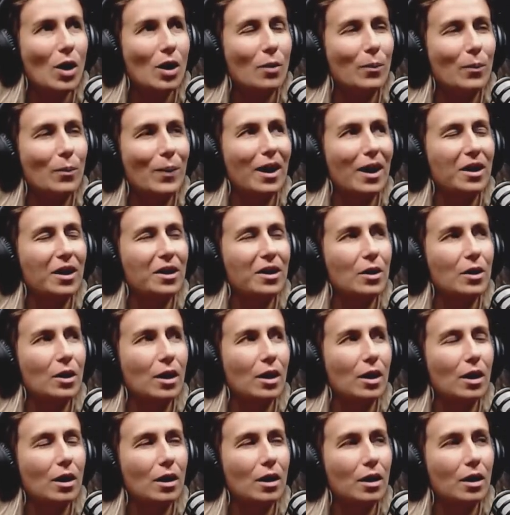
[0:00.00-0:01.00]
but
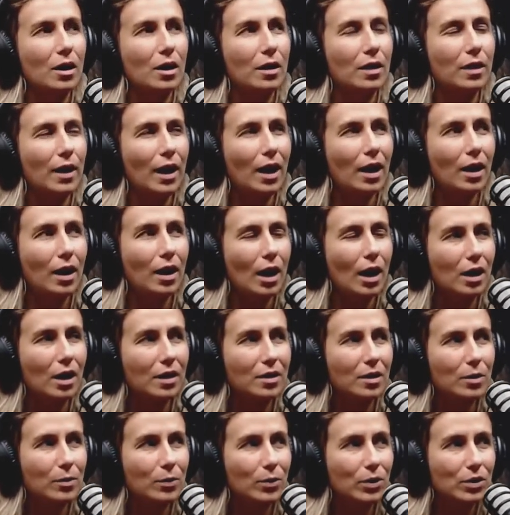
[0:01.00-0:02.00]
they are
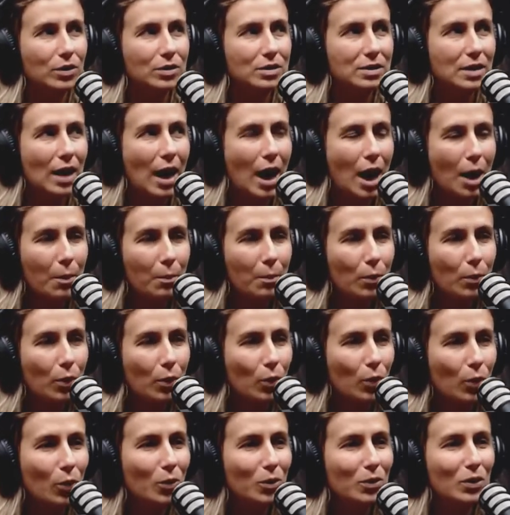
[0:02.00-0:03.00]
the most
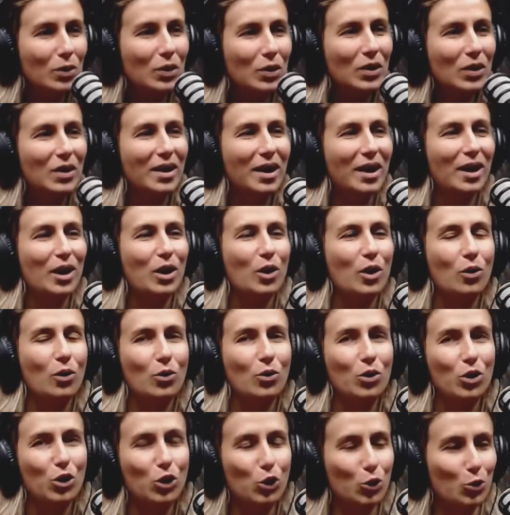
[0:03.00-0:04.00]
humble
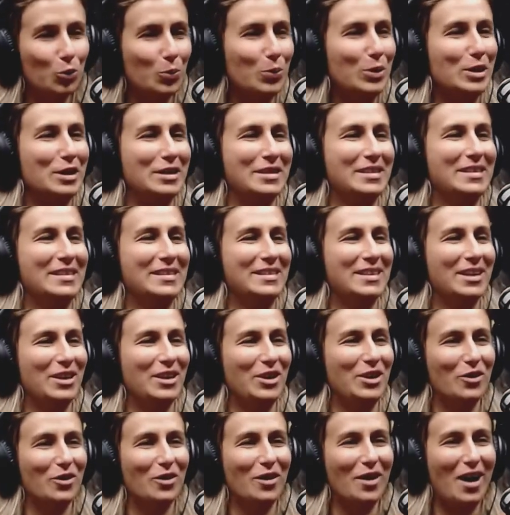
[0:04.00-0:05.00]
humans
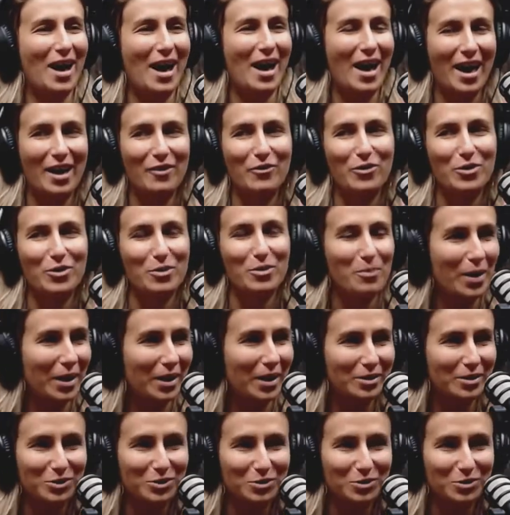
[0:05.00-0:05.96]
you've ever met.